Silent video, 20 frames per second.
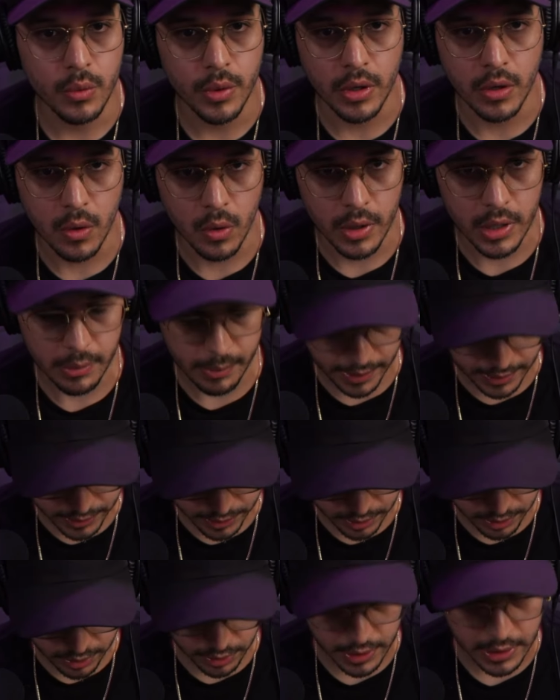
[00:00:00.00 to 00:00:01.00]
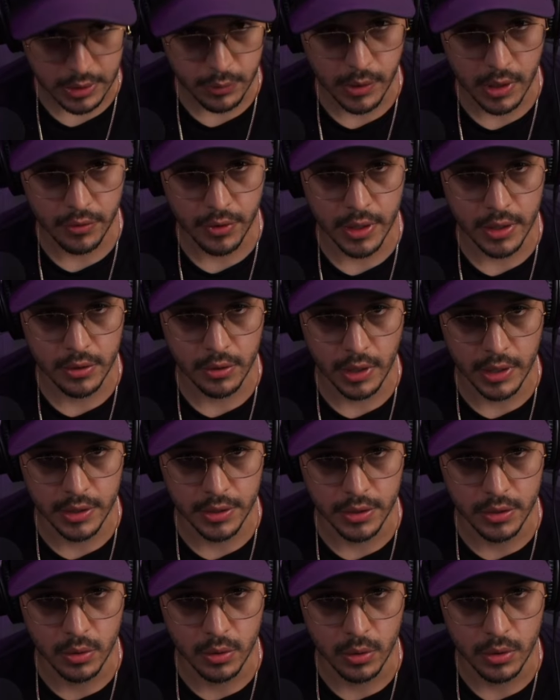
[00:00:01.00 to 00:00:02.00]
recording my screen whenever I do like
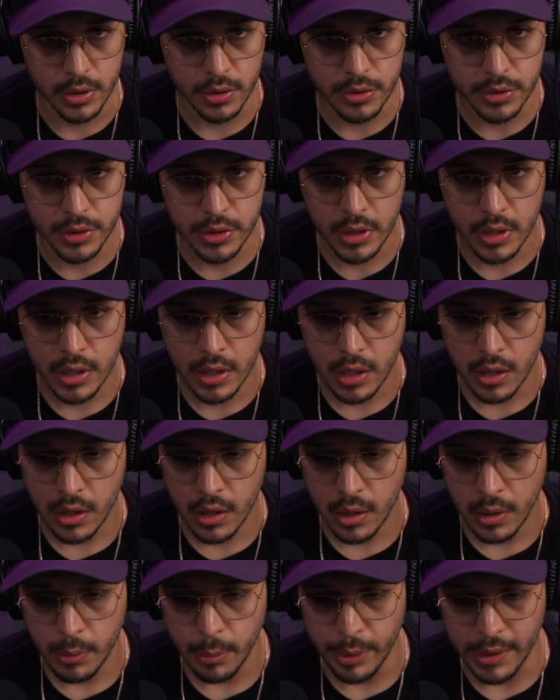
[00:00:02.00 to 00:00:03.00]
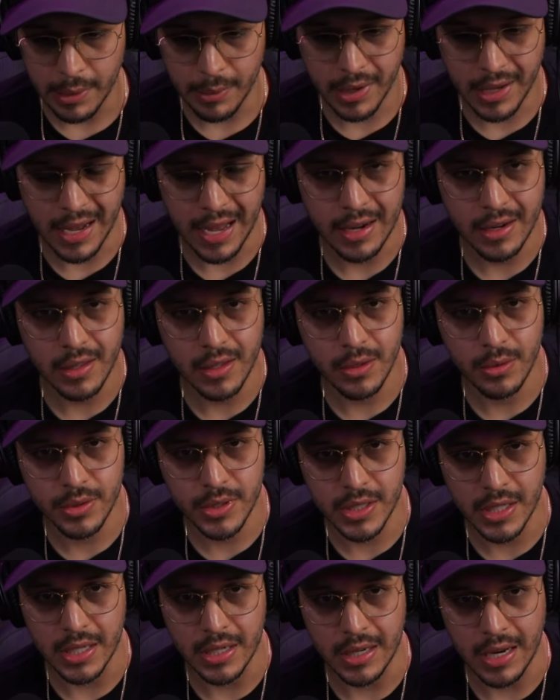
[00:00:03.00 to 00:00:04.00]
tutorials, but I'm kind of
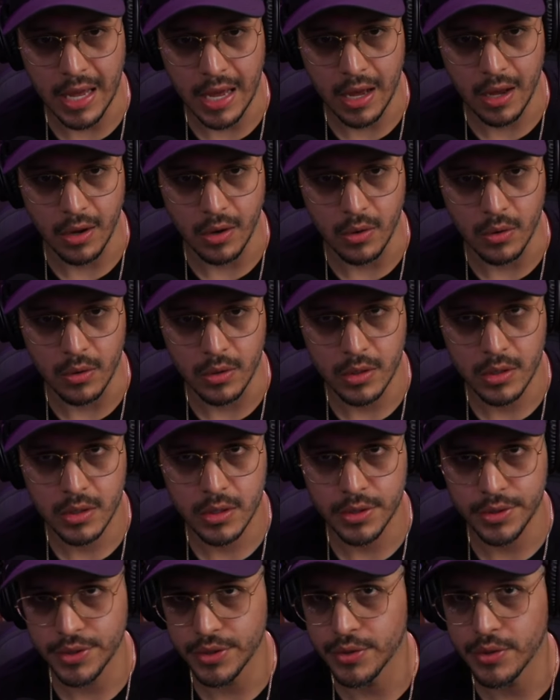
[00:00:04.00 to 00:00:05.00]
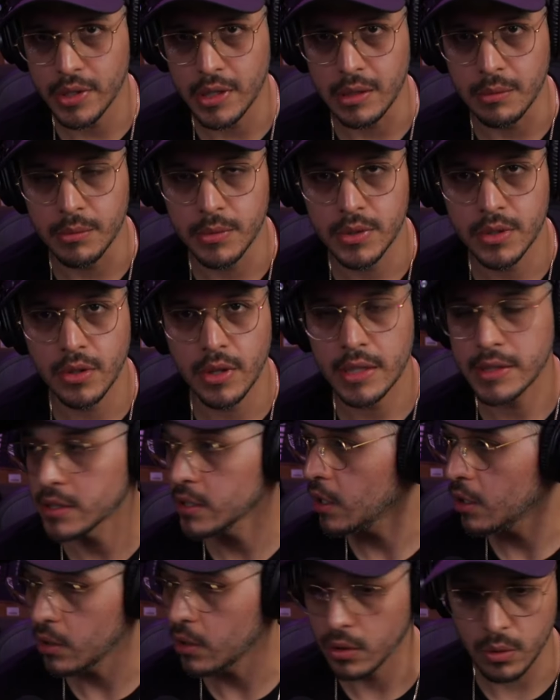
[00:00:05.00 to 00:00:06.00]
using it now to stream. So that's,
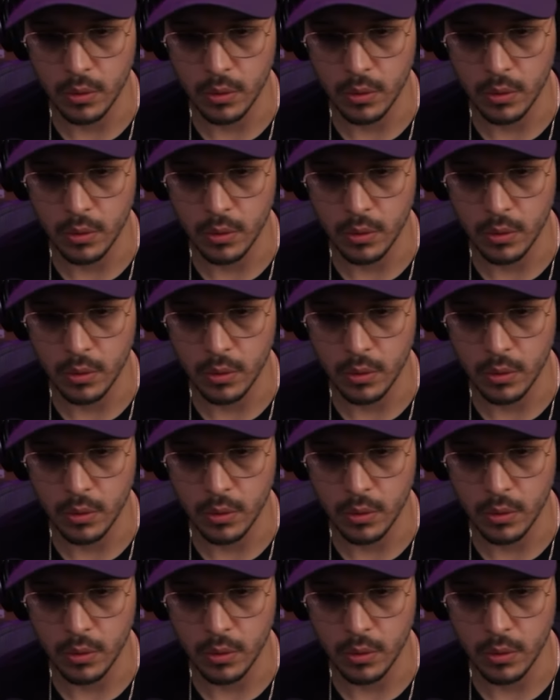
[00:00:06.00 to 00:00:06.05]
oh,